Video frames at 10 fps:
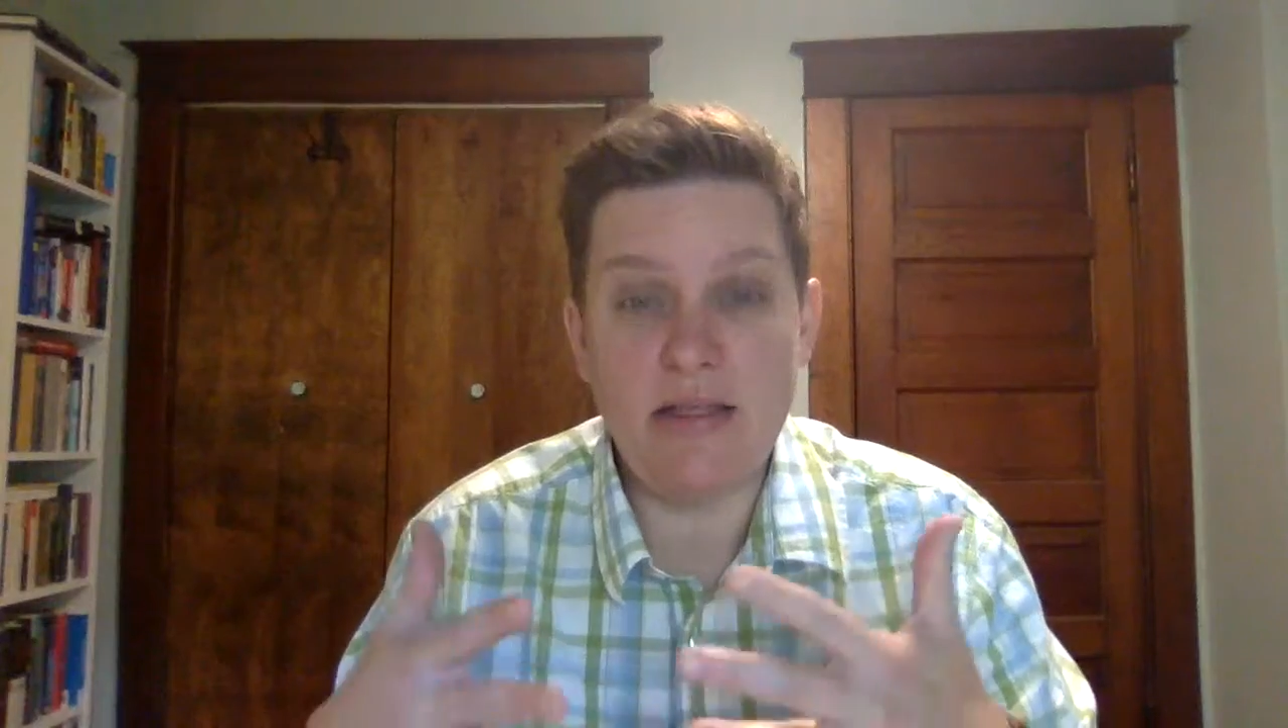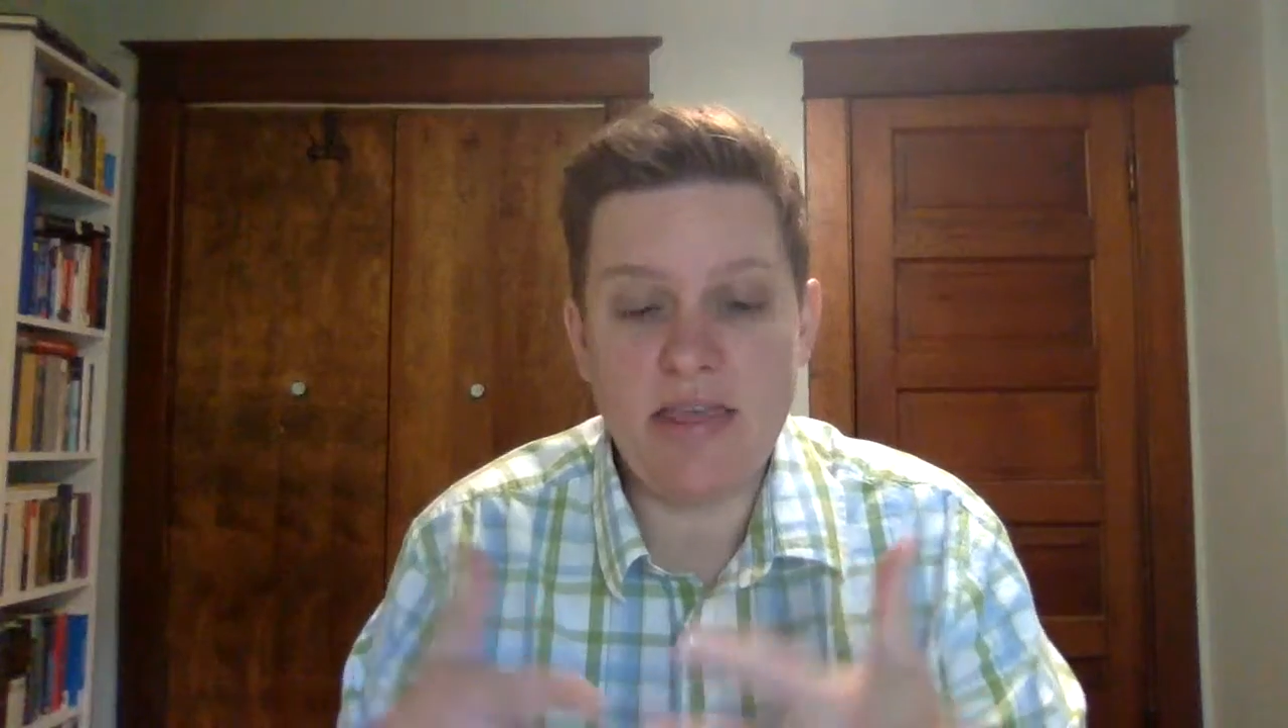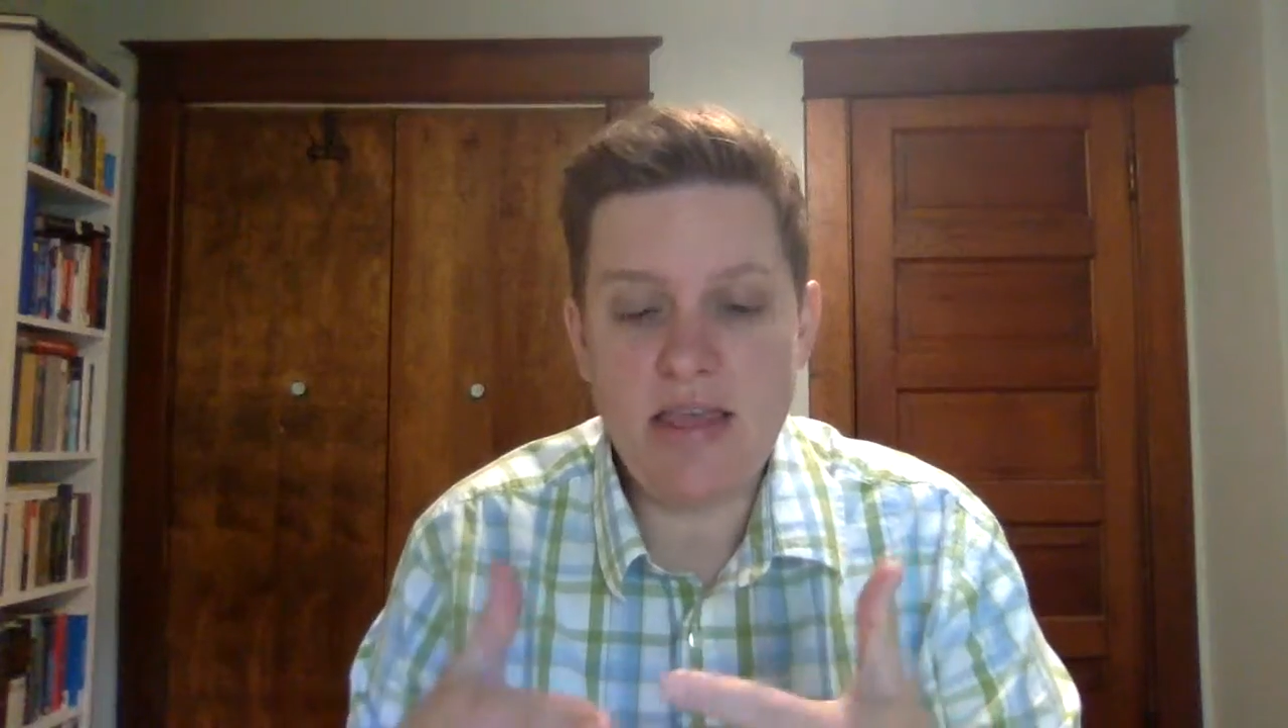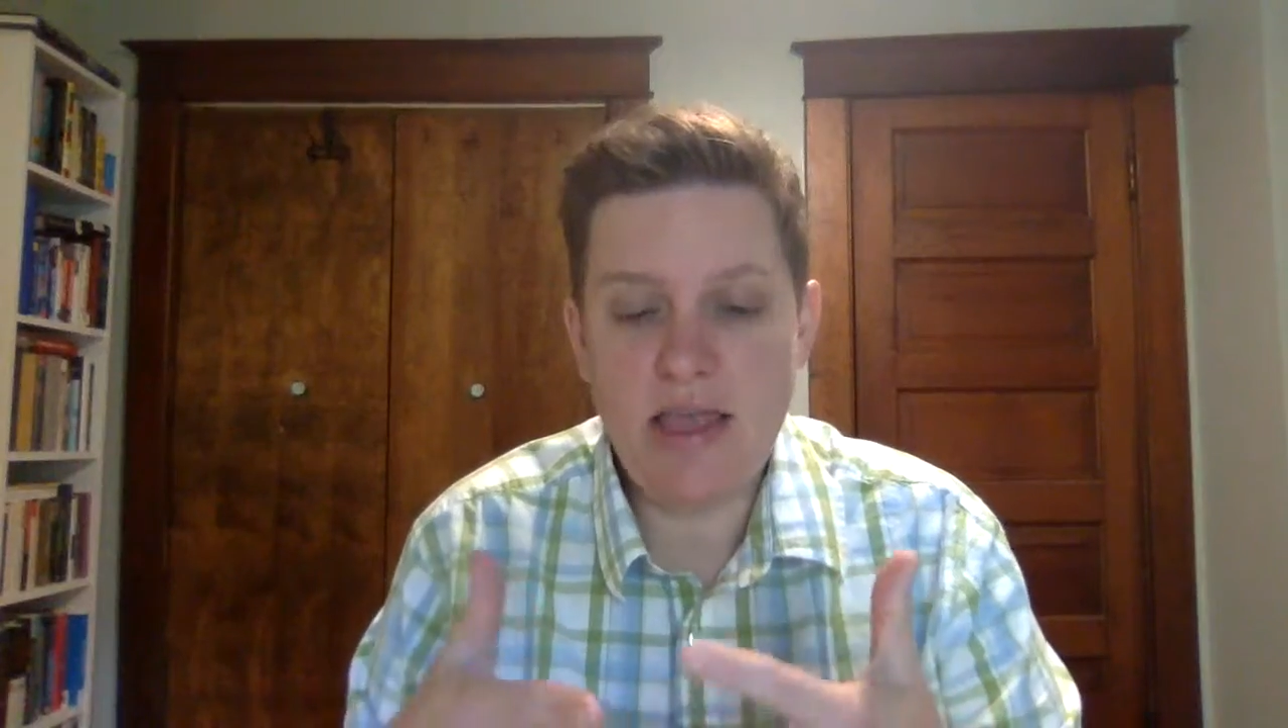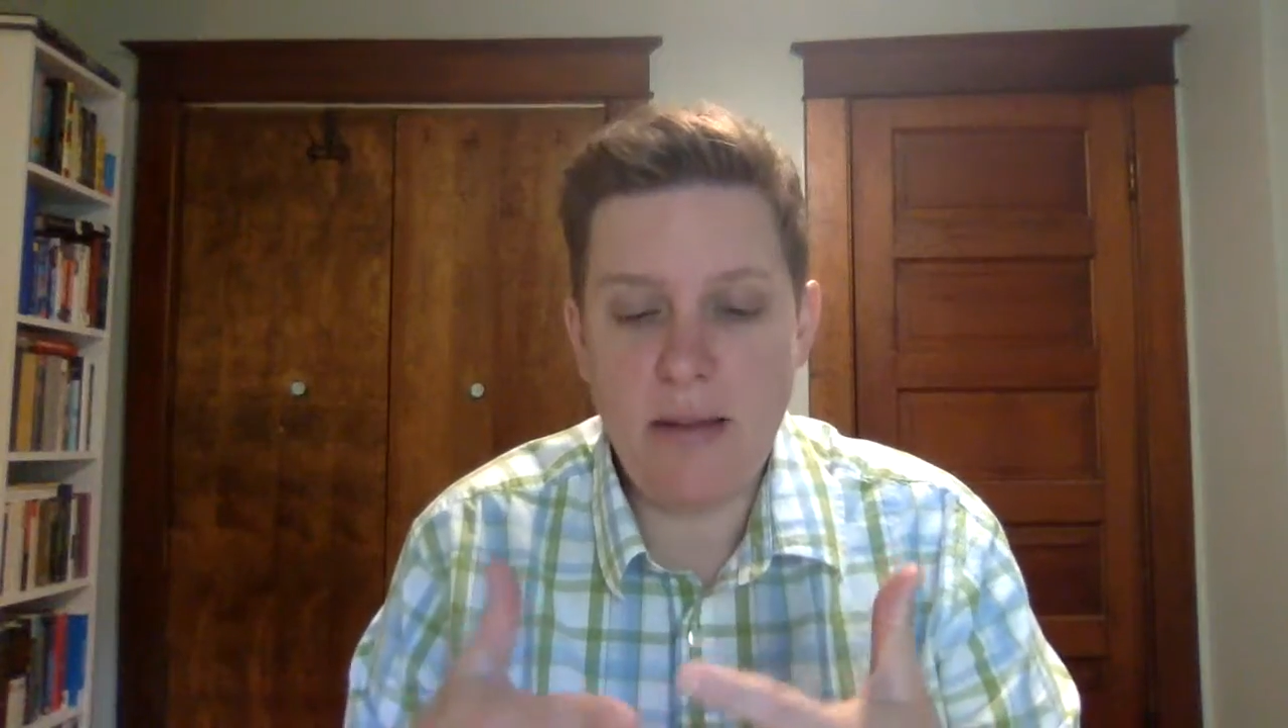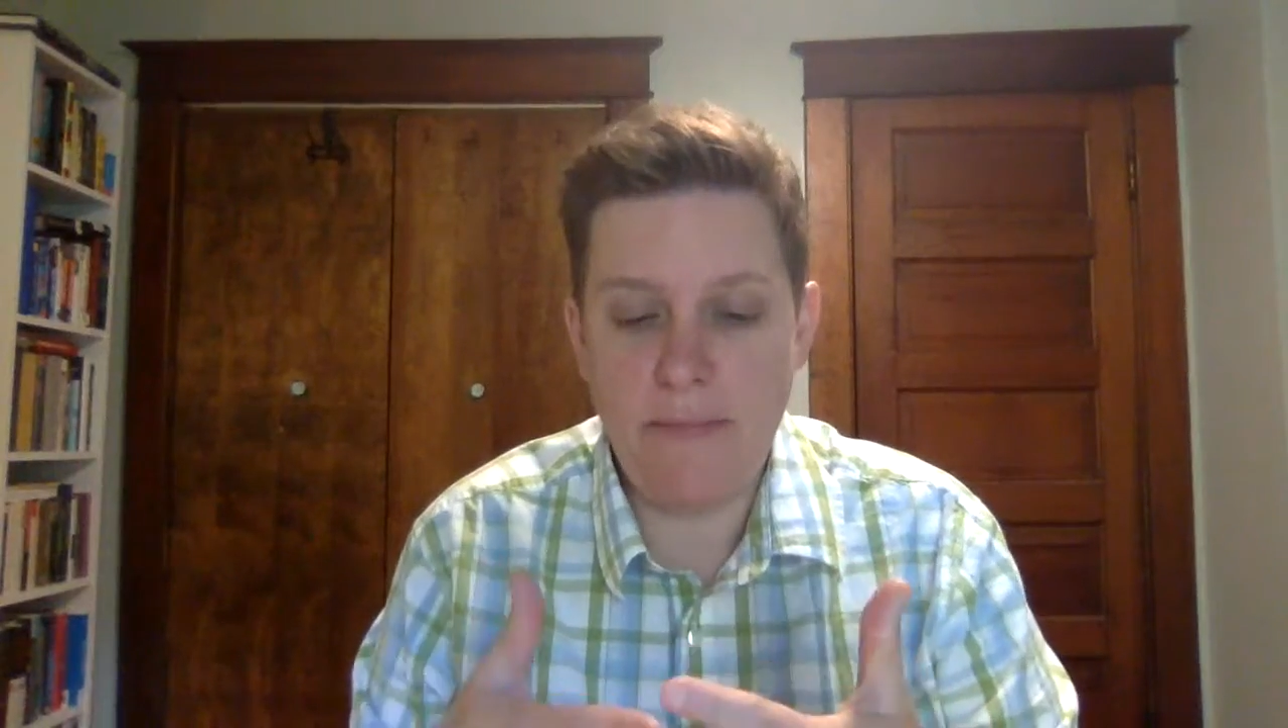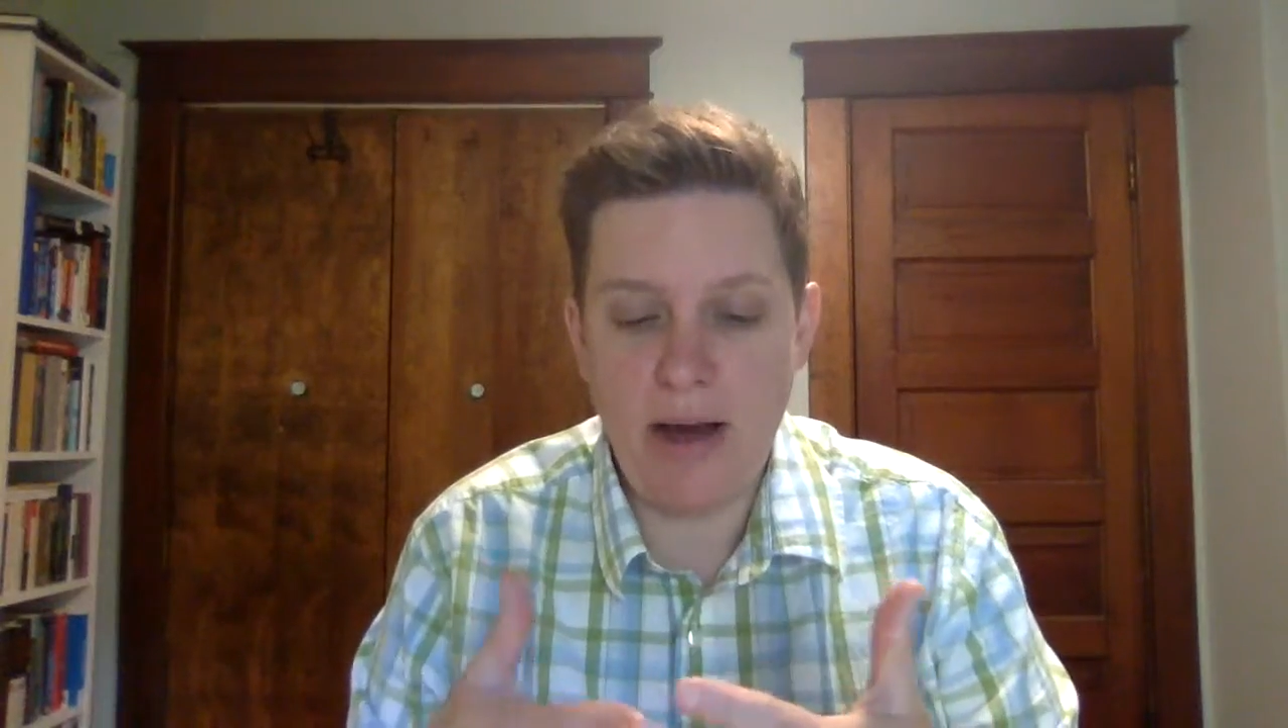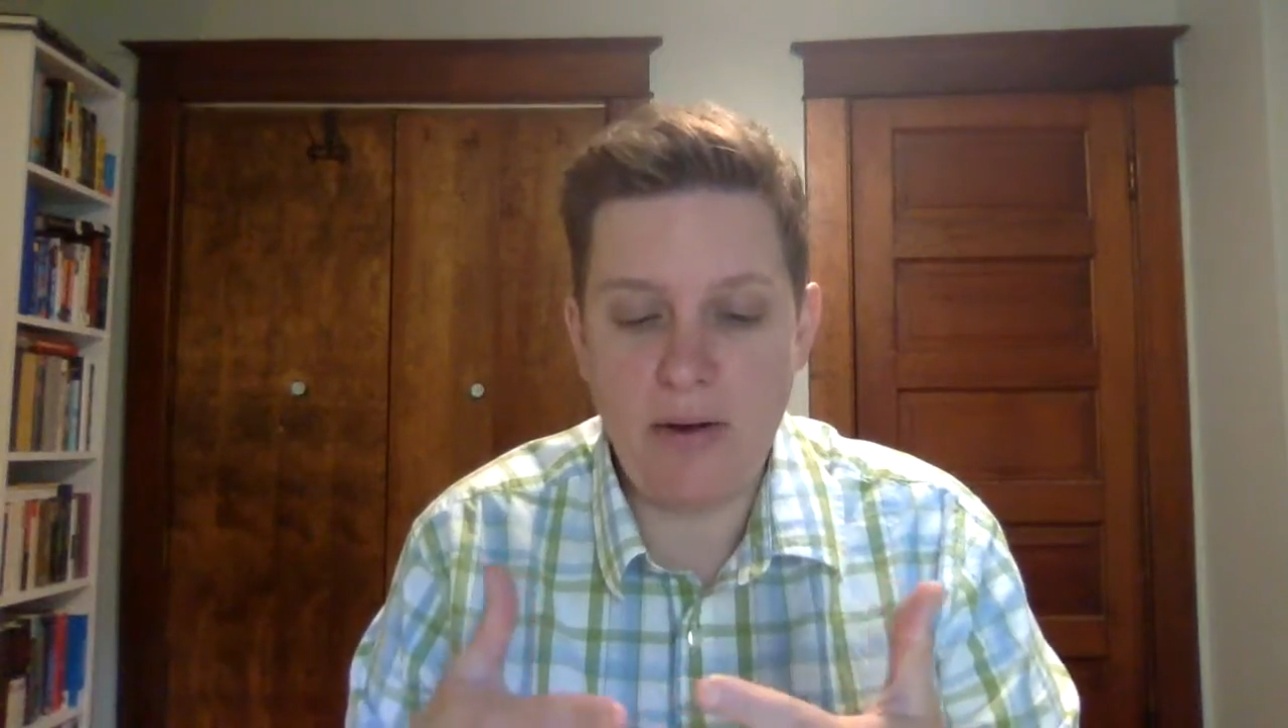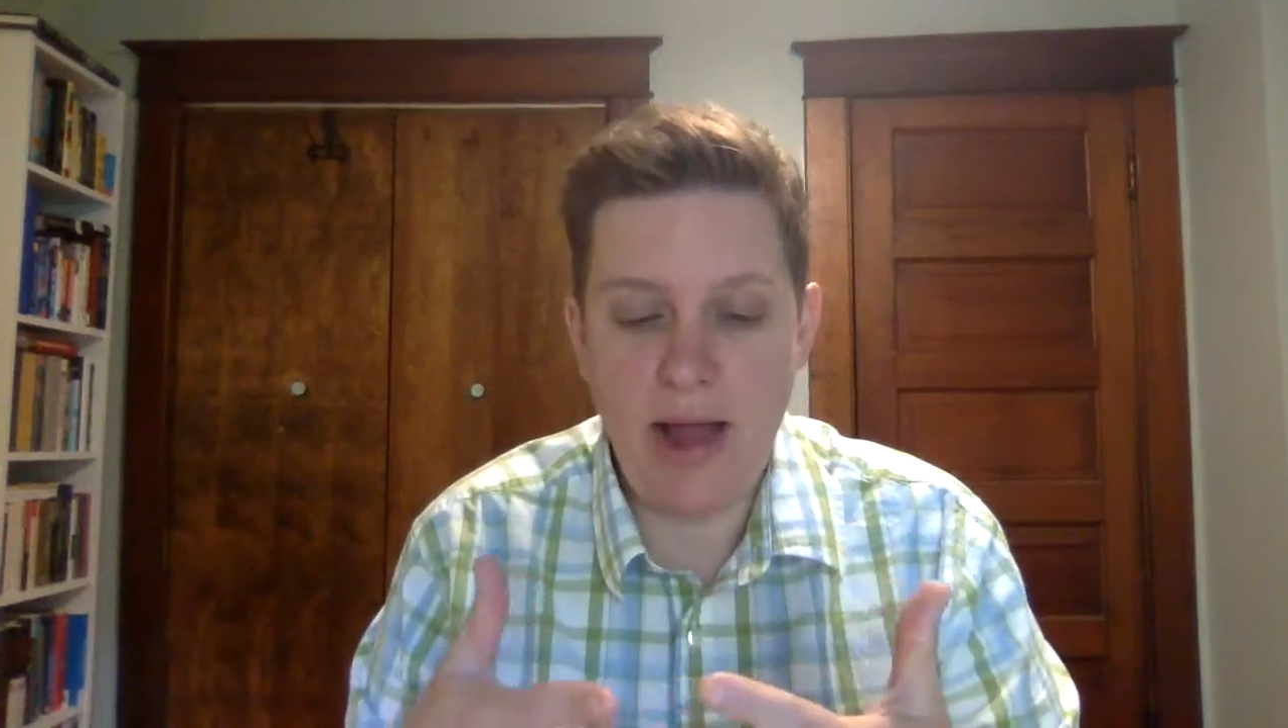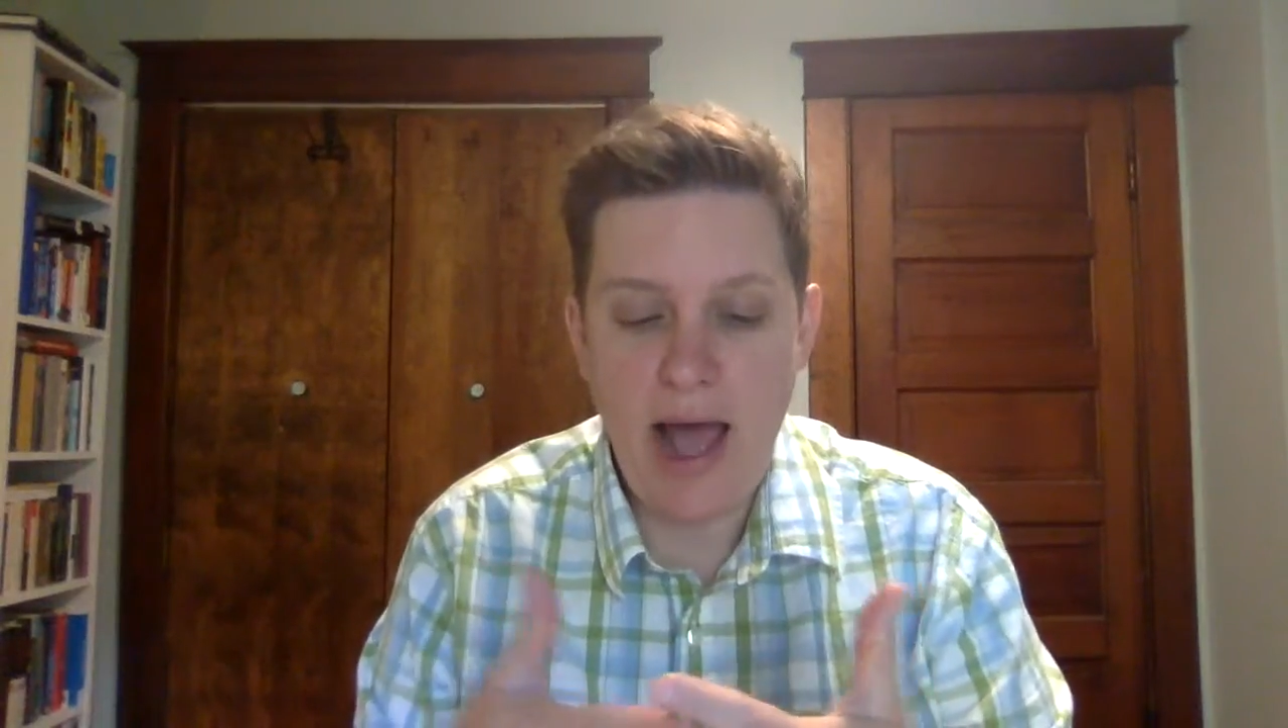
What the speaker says: thinking about